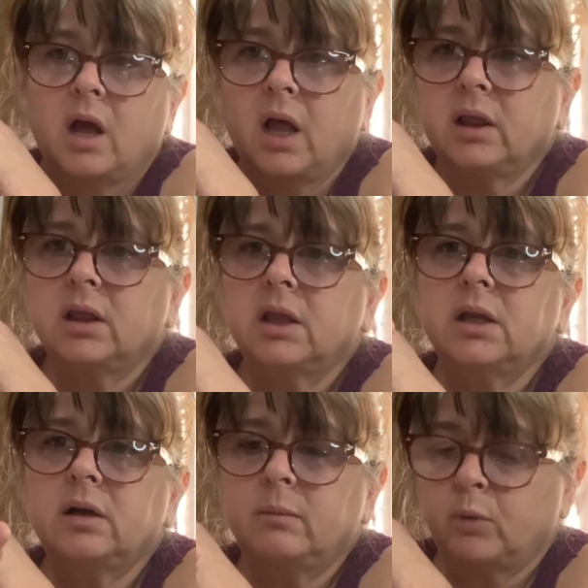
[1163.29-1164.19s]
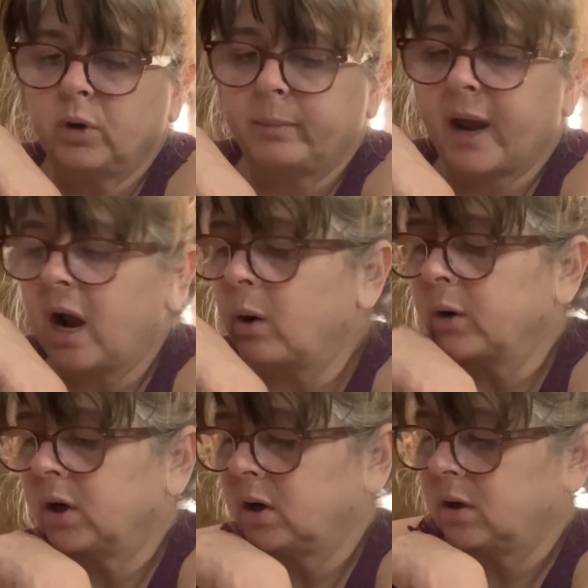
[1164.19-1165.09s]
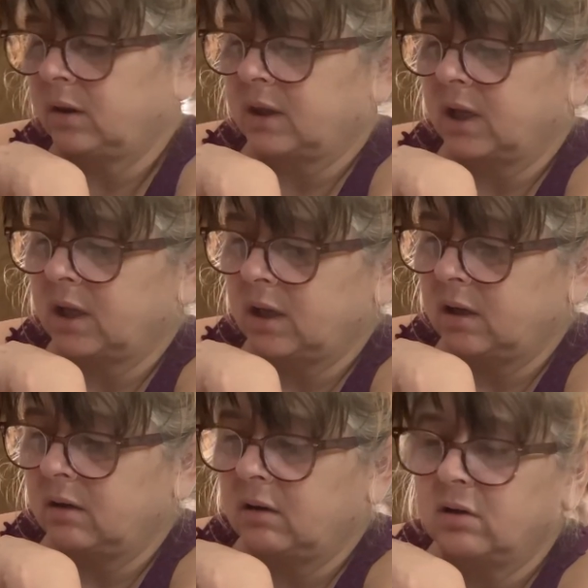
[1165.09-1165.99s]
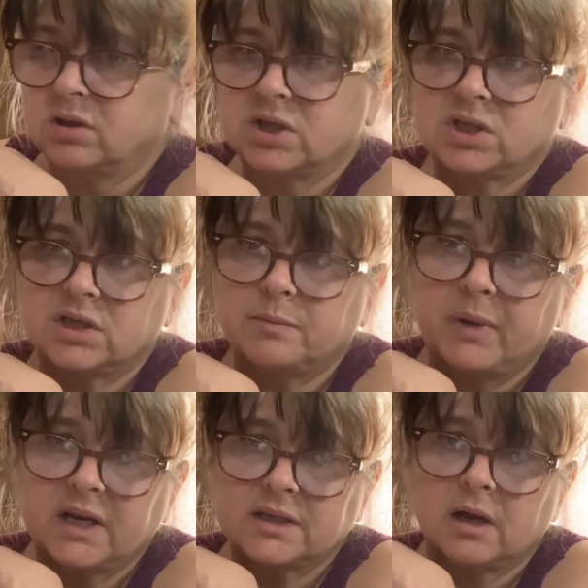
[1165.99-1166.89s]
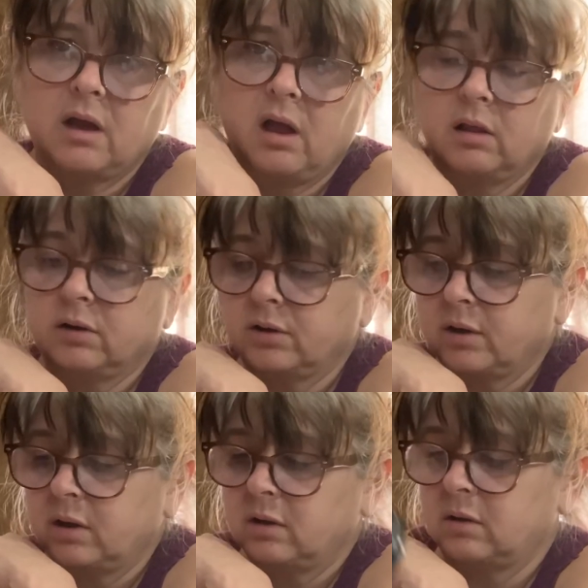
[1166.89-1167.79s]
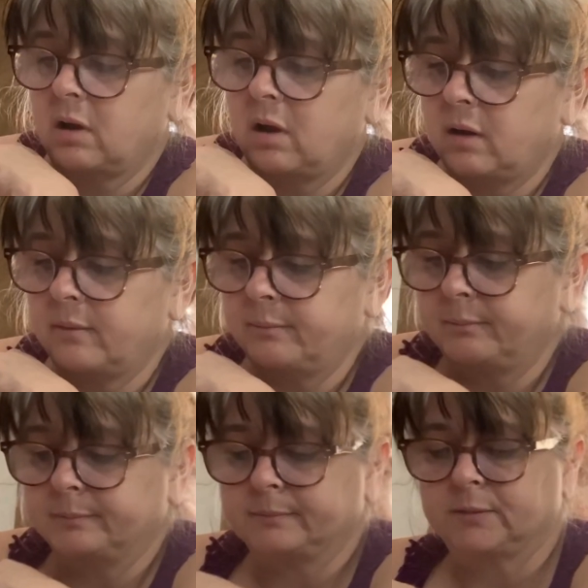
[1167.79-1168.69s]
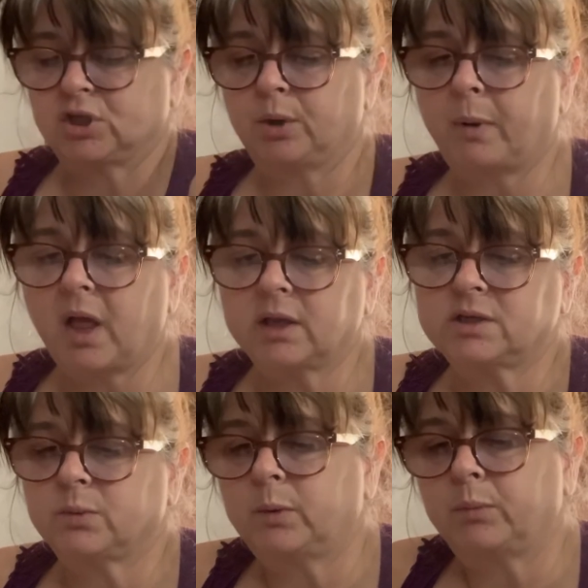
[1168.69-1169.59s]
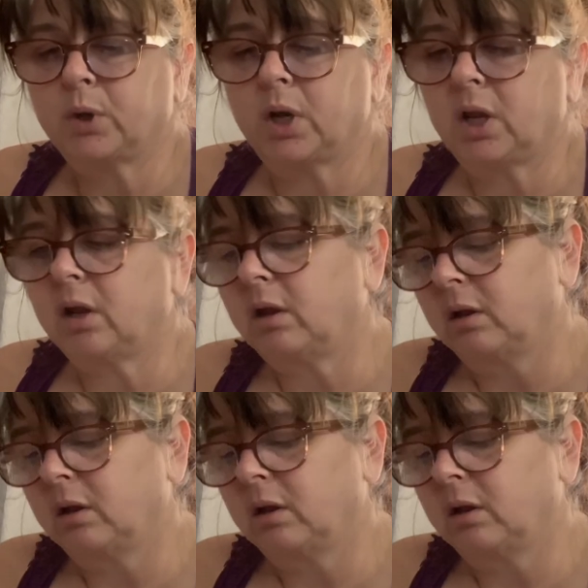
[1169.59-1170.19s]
a little more power than just basic colored shoe polish would bring,